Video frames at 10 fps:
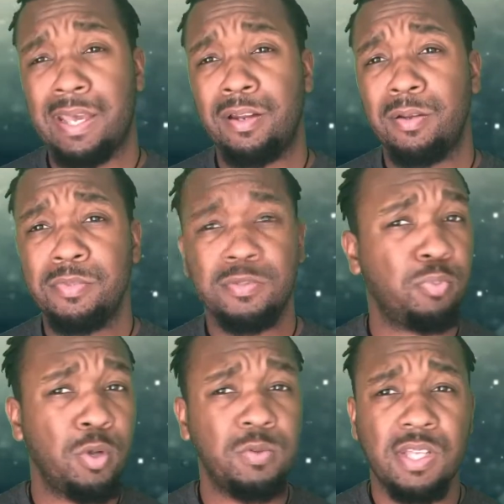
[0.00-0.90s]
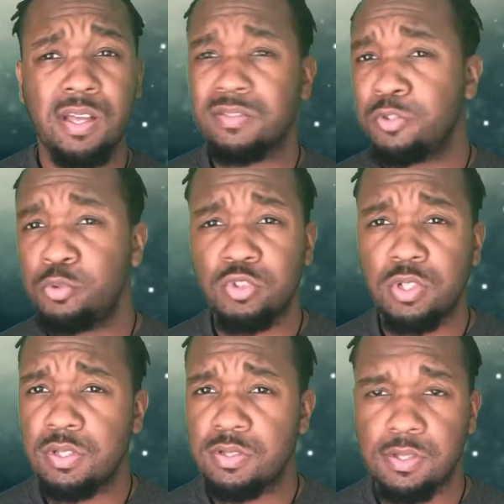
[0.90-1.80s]
atoms, protons,
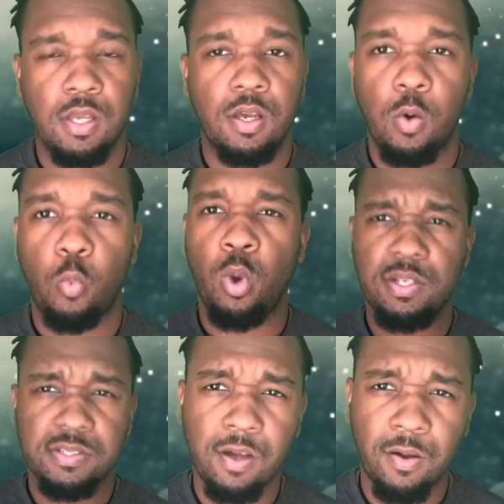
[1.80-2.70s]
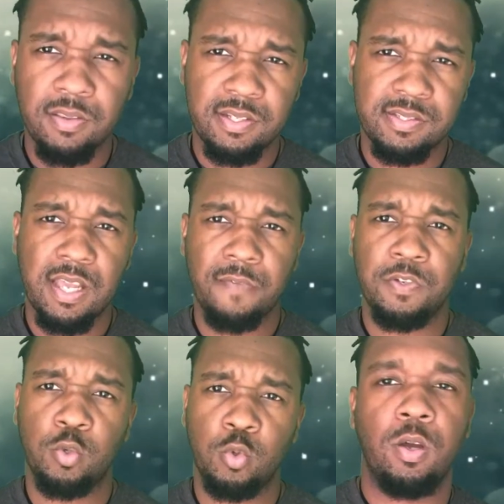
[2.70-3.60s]
neutrons. What does all of this have to
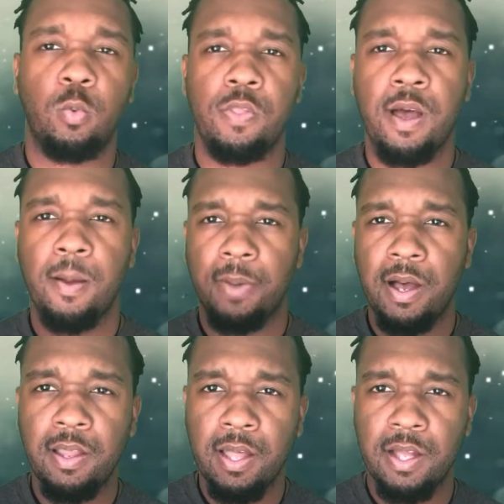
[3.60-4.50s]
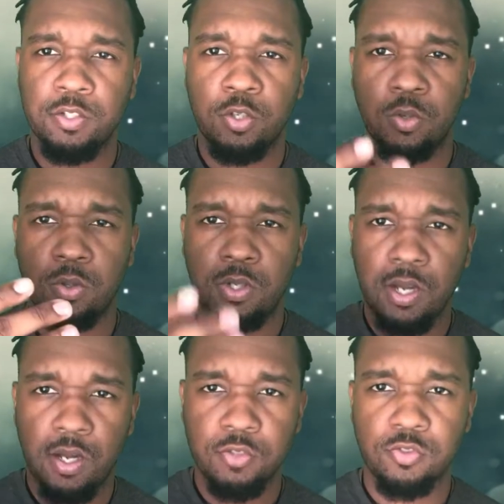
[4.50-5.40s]
do with our biological
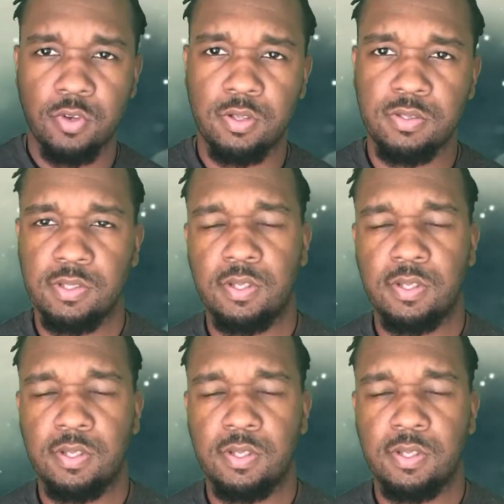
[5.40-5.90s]
construct?